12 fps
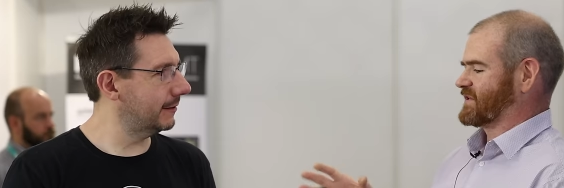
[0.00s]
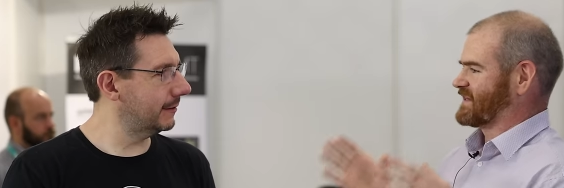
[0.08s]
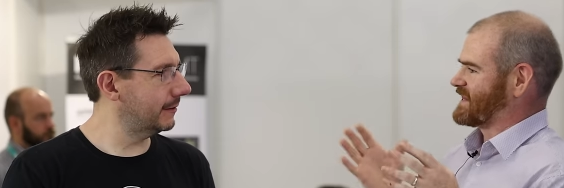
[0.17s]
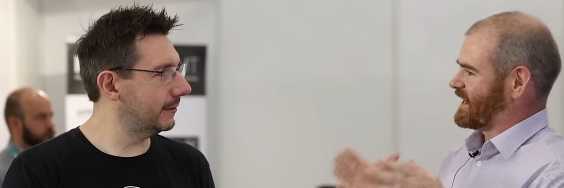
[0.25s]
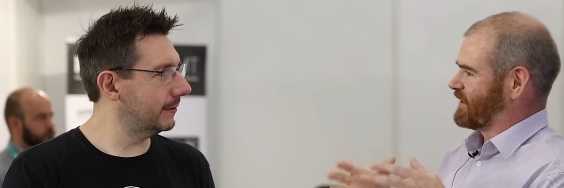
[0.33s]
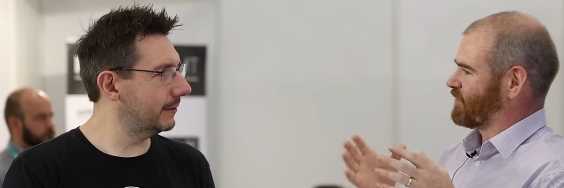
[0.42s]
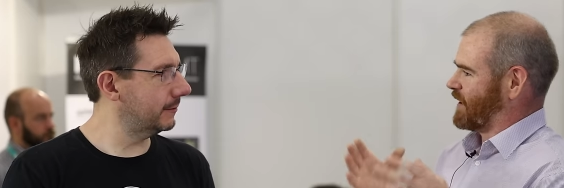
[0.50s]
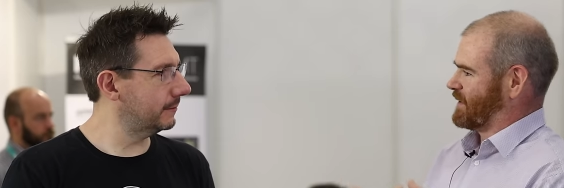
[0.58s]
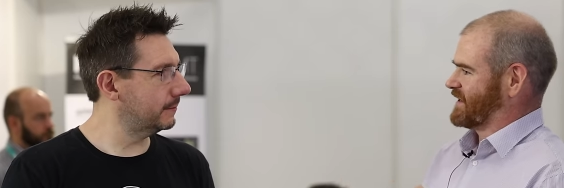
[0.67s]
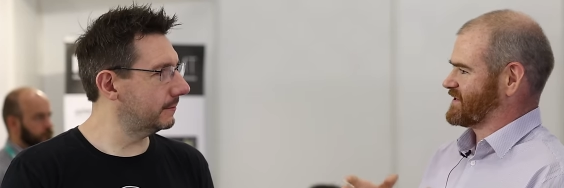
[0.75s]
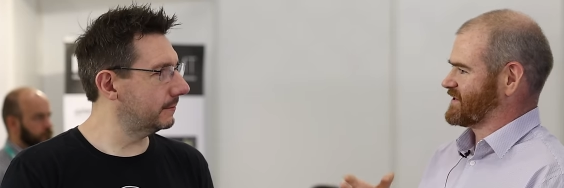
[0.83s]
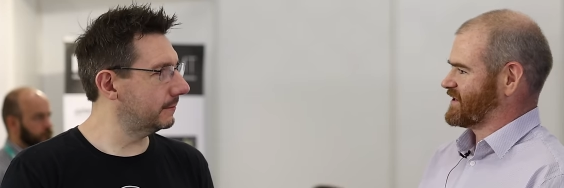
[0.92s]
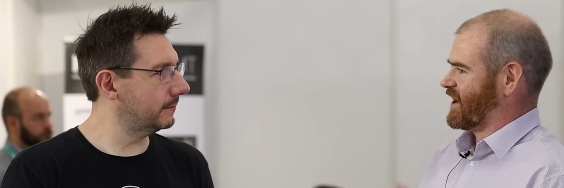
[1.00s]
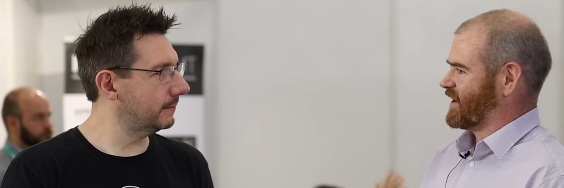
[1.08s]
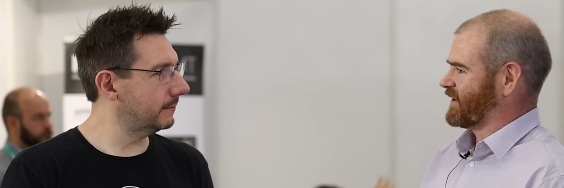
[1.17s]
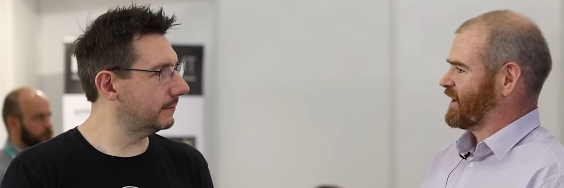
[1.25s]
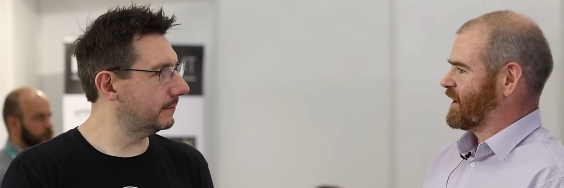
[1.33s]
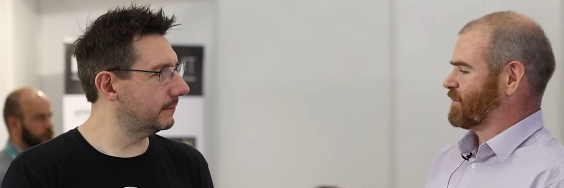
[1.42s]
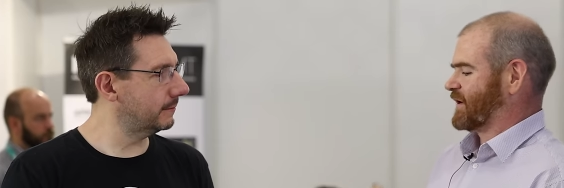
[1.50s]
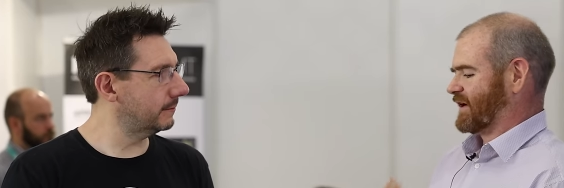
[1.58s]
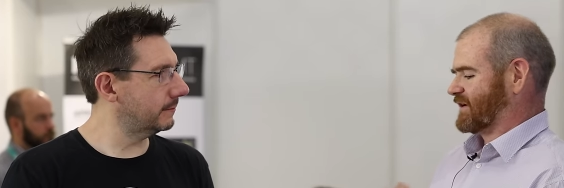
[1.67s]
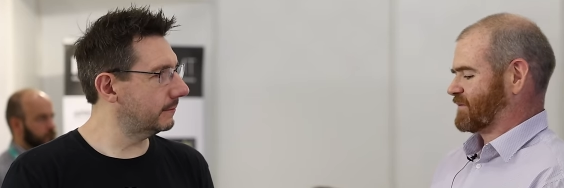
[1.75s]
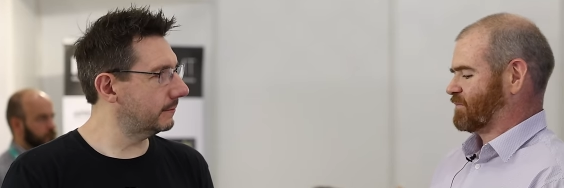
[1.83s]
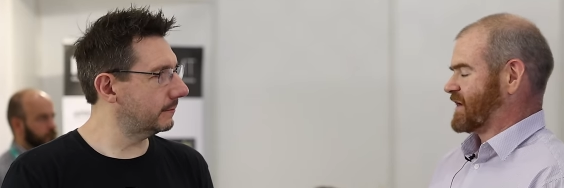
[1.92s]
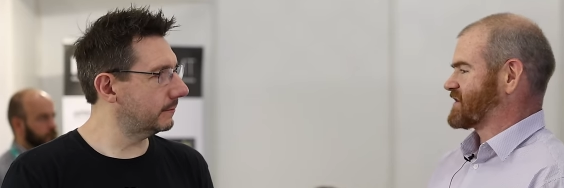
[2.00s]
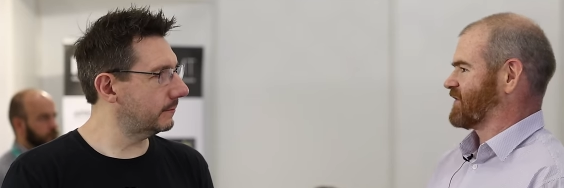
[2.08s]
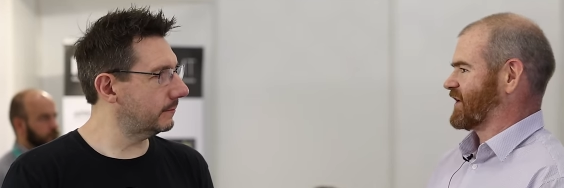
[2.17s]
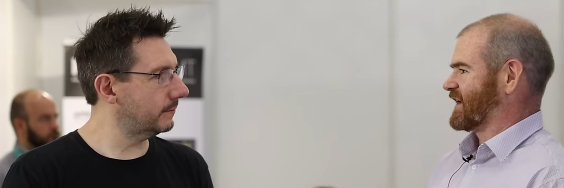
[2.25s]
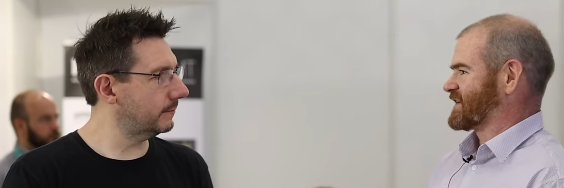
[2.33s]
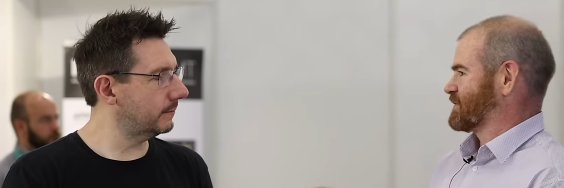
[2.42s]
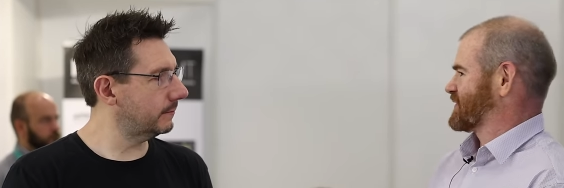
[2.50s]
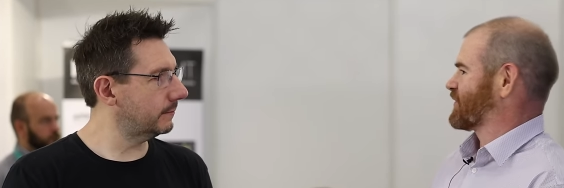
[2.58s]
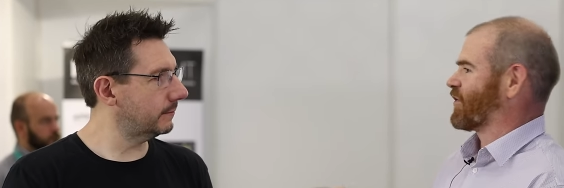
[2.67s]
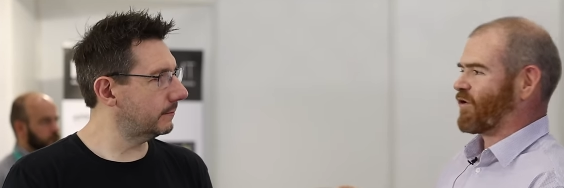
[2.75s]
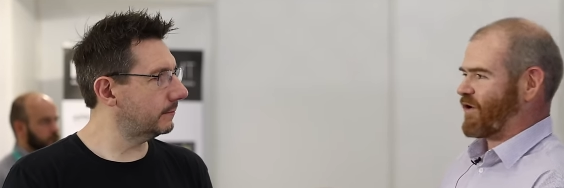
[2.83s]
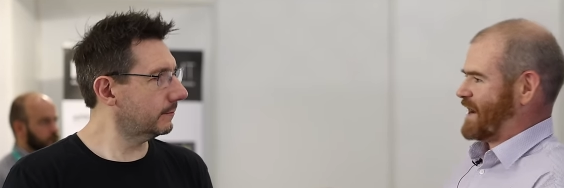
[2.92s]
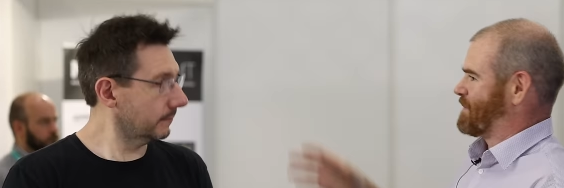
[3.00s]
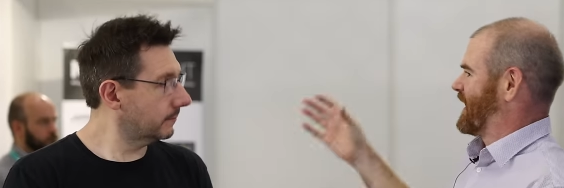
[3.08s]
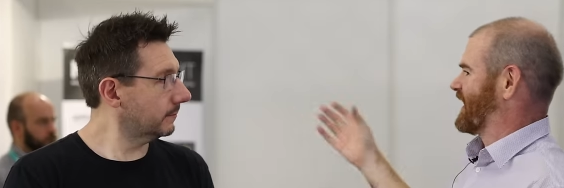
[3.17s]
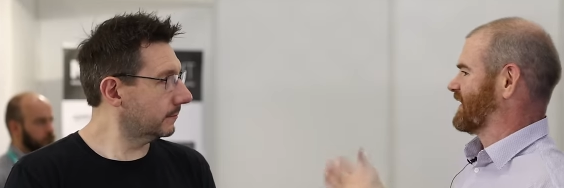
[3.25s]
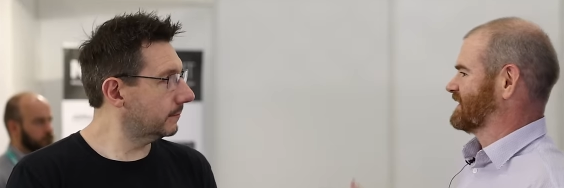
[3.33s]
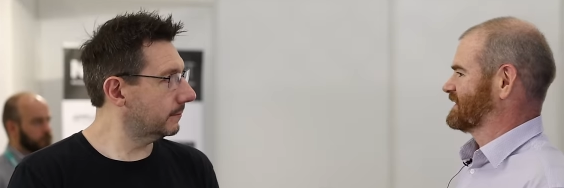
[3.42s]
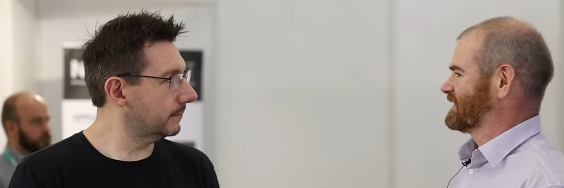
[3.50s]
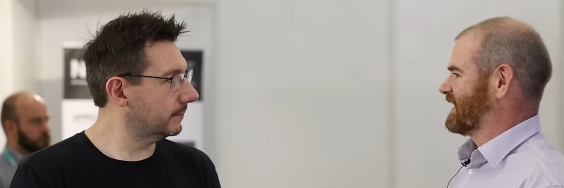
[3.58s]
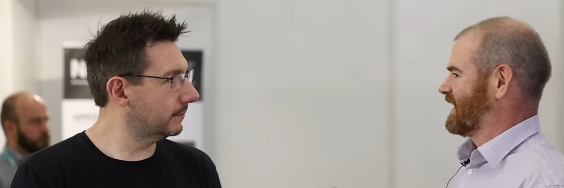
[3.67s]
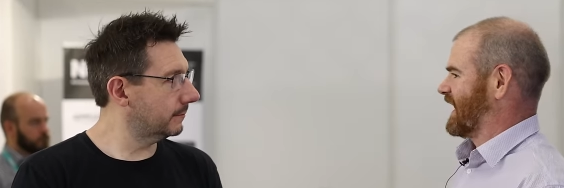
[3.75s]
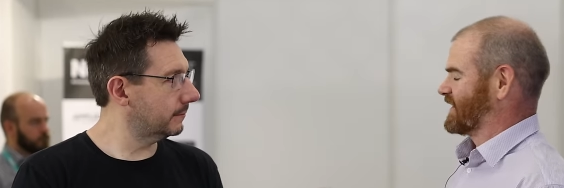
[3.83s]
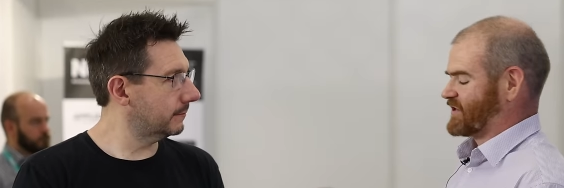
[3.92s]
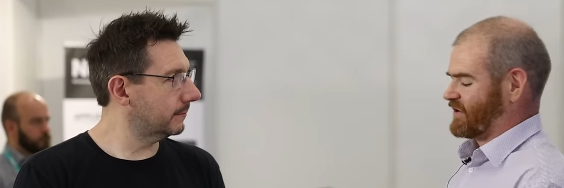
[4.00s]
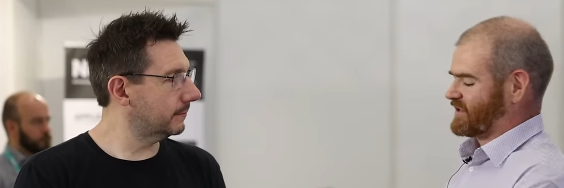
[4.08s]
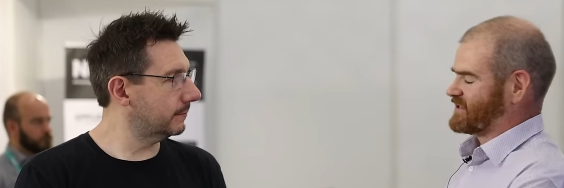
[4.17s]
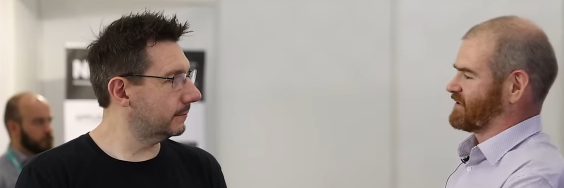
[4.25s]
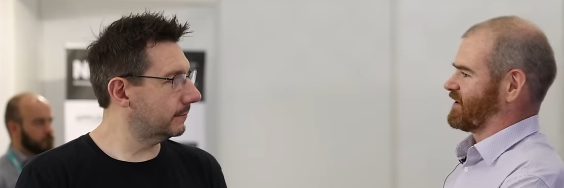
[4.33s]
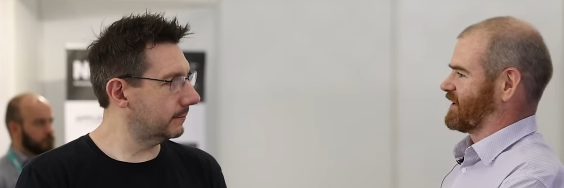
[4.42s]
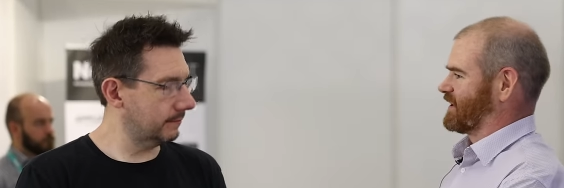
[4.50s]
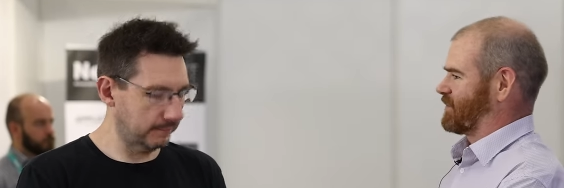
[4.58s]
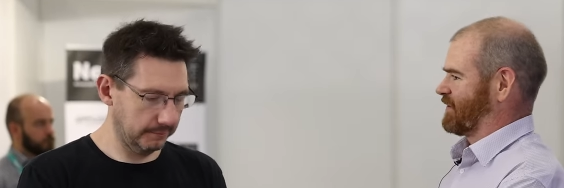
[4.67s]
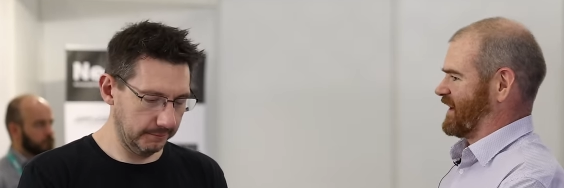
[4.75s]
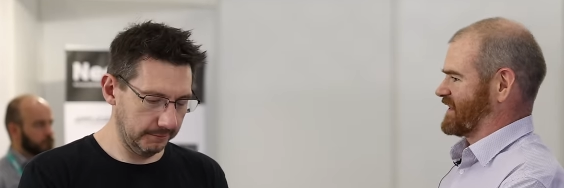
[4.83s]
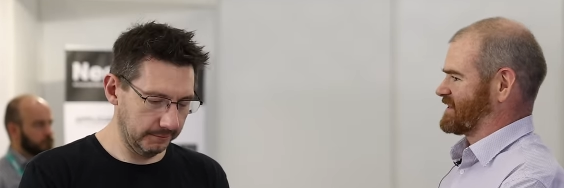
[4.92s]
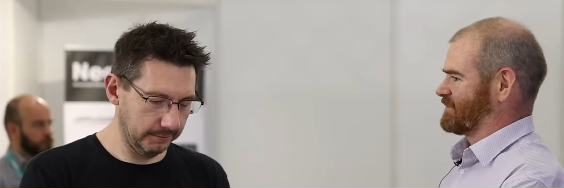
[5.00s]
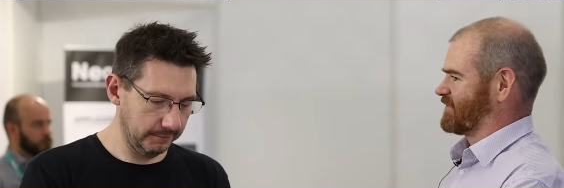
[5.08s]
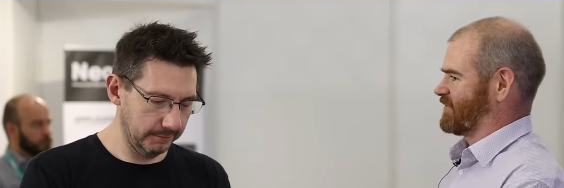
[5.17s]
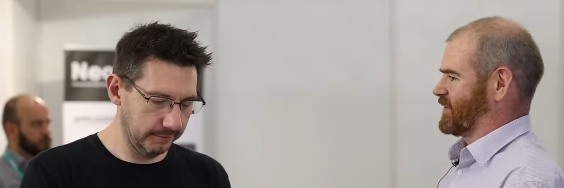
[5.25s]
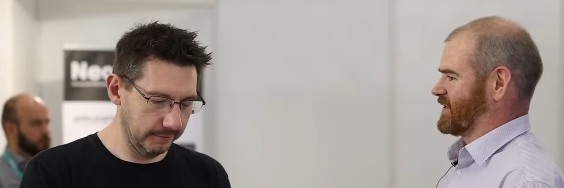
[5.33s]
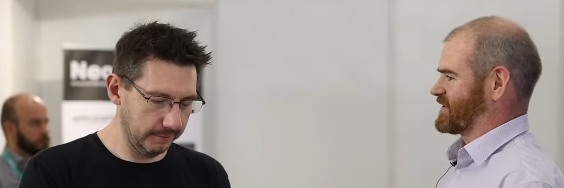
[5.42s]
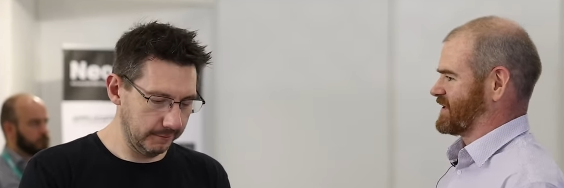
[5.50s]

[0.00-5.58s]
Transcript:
Speaker 1: was exactly the right place to start, but a bunch of our customers are already bigger. And so this provides them with a